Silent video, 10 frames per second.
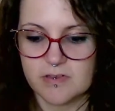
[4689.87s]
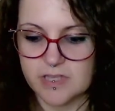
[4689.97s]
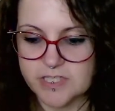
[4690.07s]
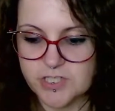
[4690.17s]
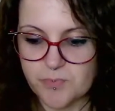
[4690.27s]

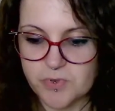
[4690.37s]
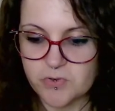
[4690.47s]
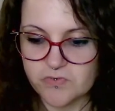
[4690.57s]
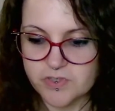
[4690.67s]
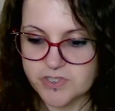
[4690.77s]
This is a
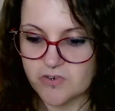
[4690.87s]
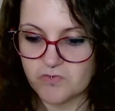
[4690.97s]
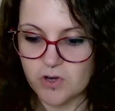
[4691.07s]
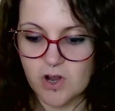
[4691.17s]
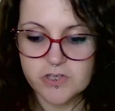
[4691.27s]
beautiful stone
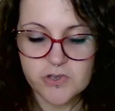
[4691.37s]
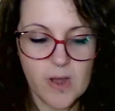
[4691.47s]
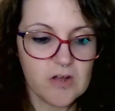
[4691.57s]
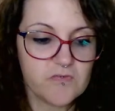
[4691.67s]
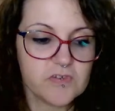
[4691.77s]
for it. Also
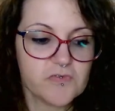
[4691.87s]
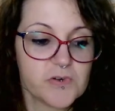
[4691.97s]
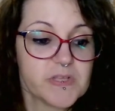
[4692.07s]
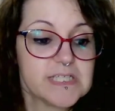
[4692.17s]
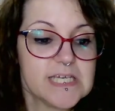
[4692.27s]
helpful
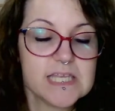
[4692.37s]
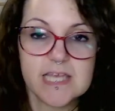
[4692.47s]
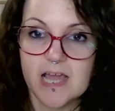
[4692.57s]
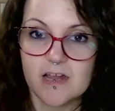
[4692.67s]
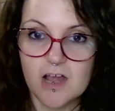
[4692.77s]
for the teeth
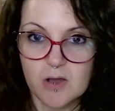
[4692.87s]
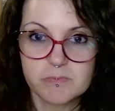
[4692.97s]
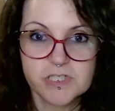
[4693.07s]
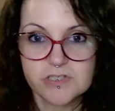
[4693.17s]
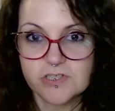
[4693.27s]
and gums.